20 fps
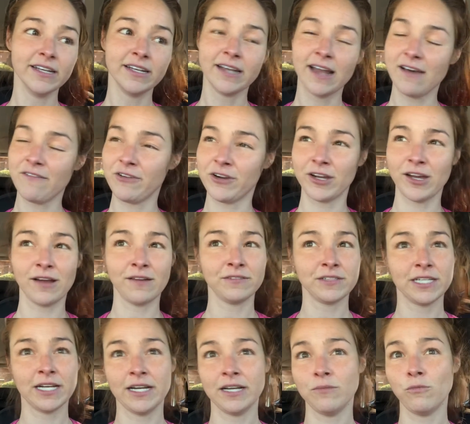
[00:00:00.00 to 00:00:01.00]
not very
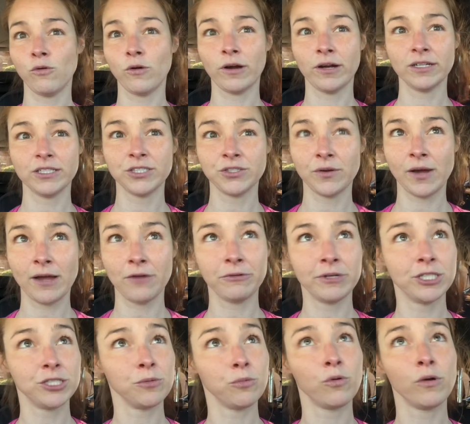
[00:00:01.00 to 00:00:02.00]
often anymore do I
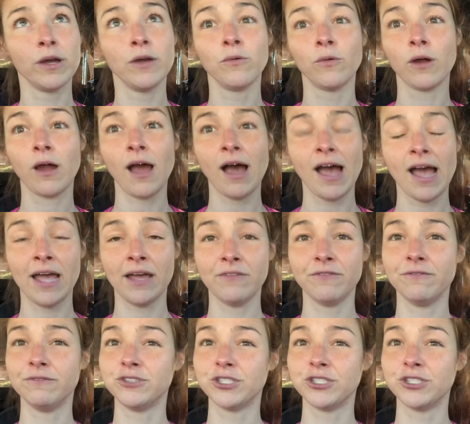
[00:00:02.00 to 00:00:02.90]
reach a point where I